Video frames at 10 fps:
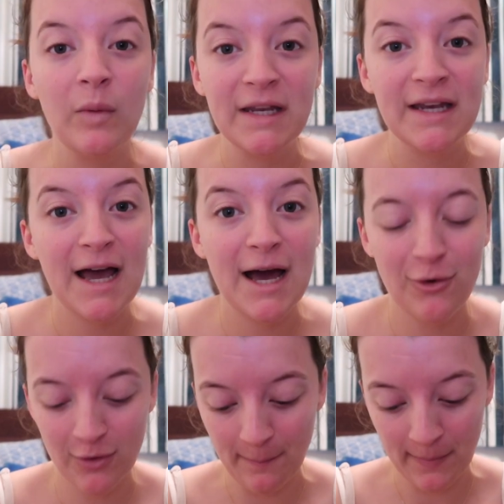We are
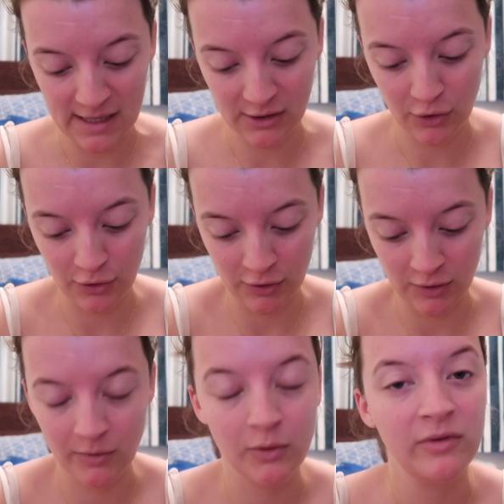now back
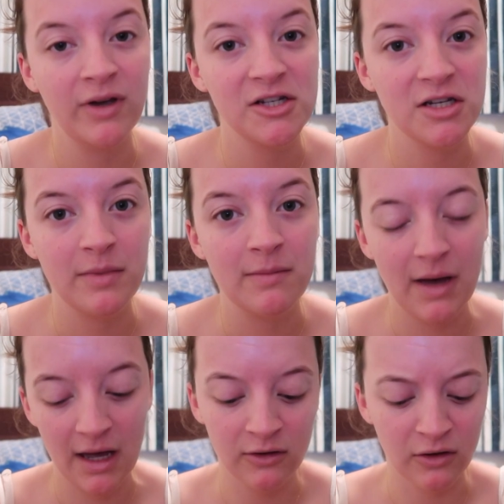home. We've actually been
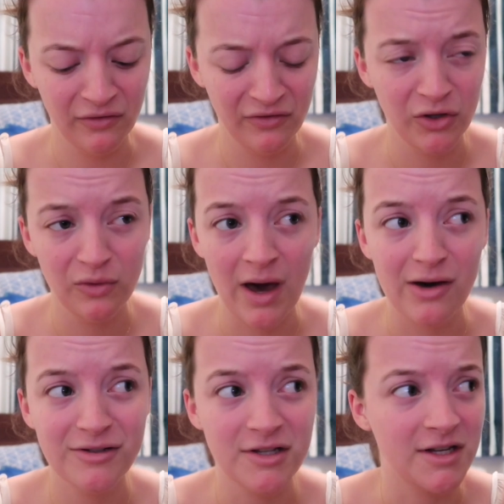back a few
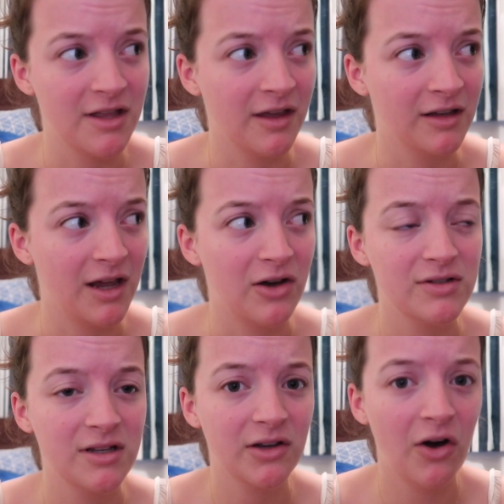hours, I think now.
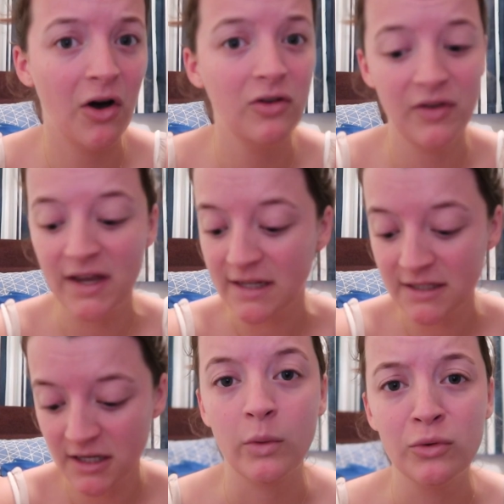It's like
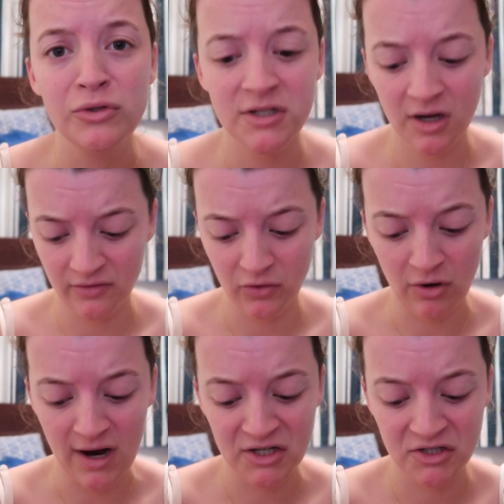8:30. We all just kind of
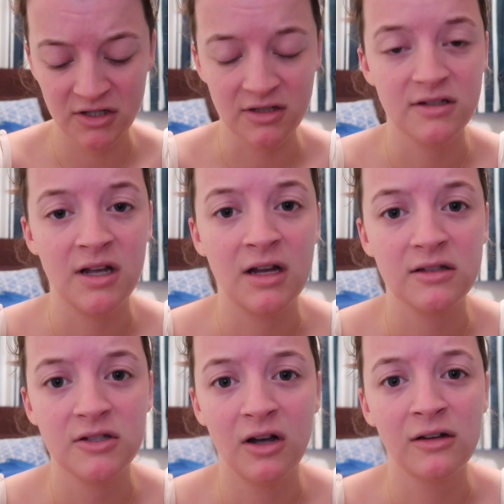crashed and
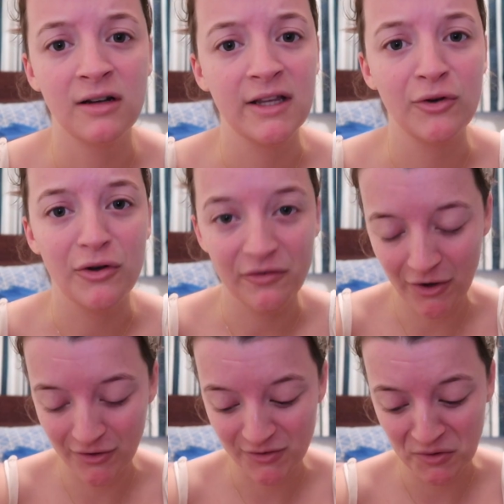sat silently on our
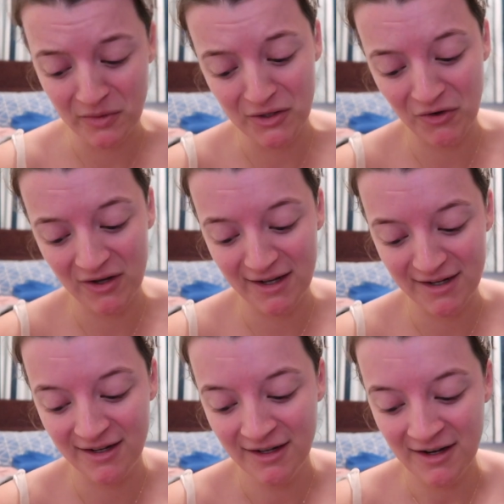phones when we got
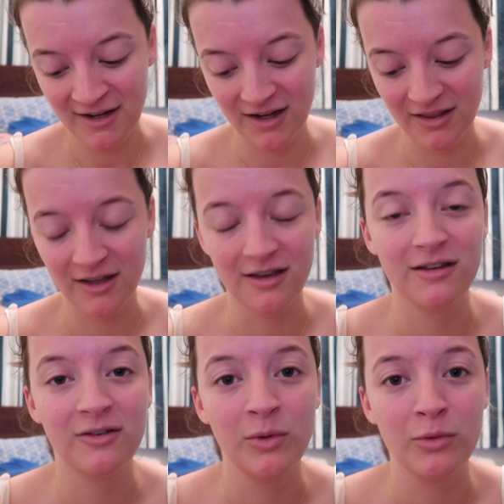in. I
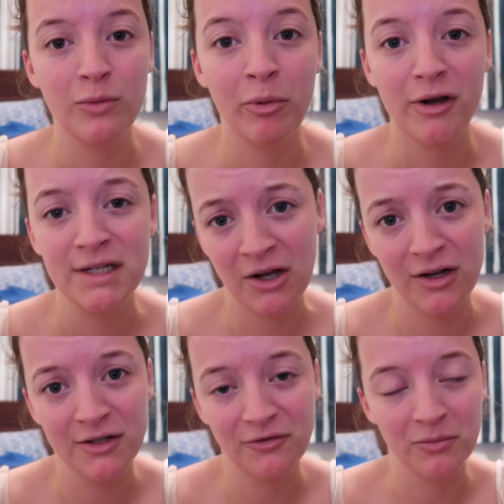think we were all pretty
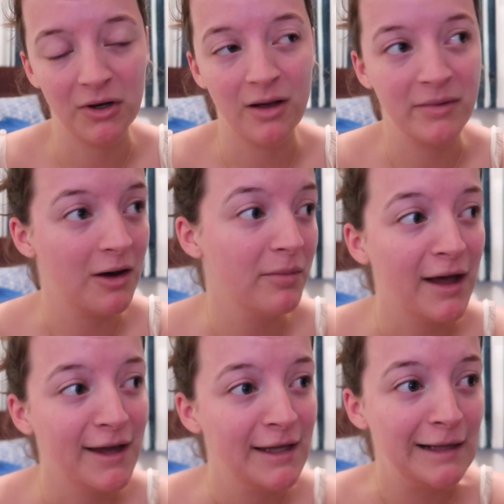tired from climbing up
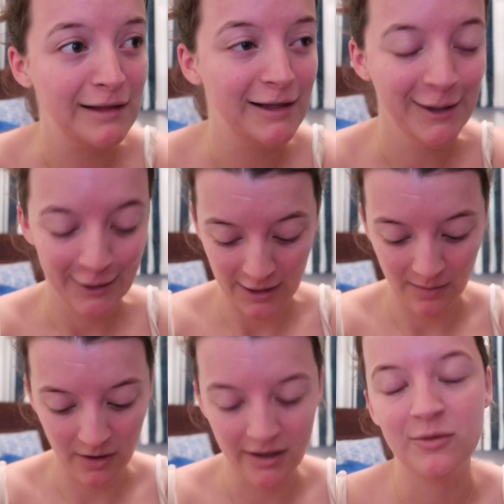that hill,
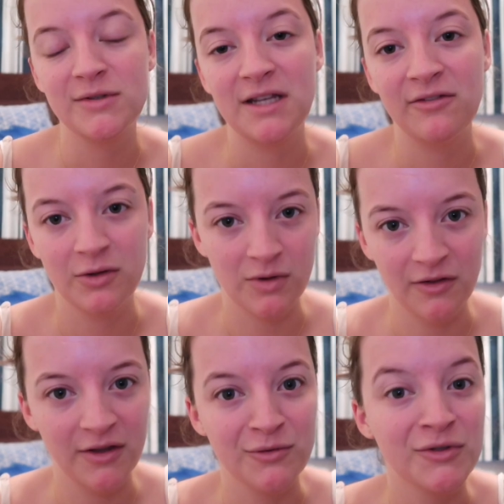but it was definitely
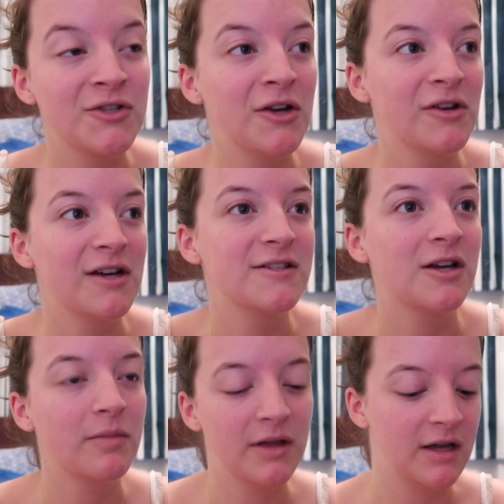worth it. It was so nice
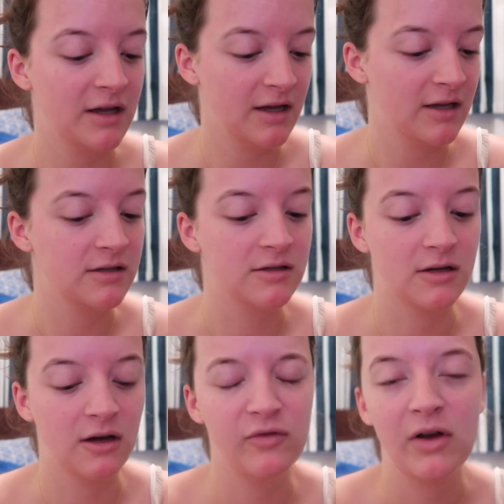up there,
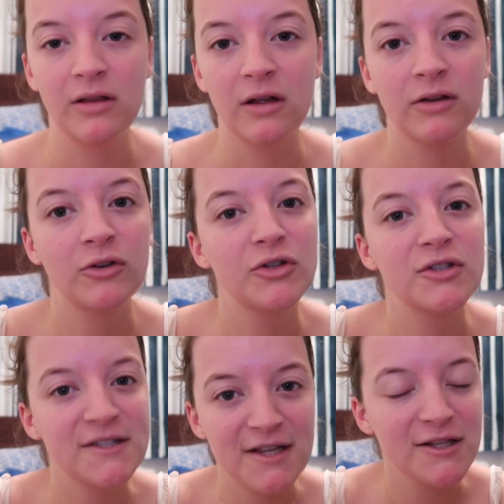and I felt a
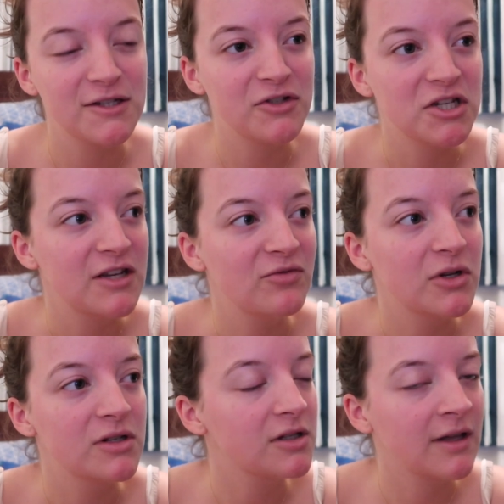good sense of
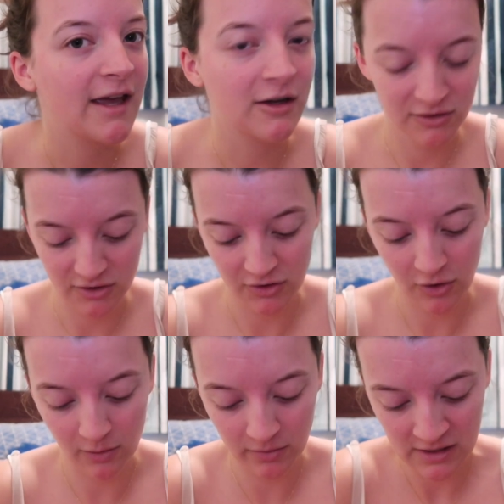achievement getting up to the
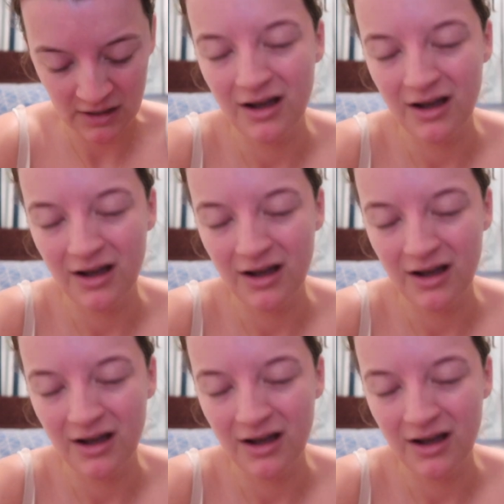top.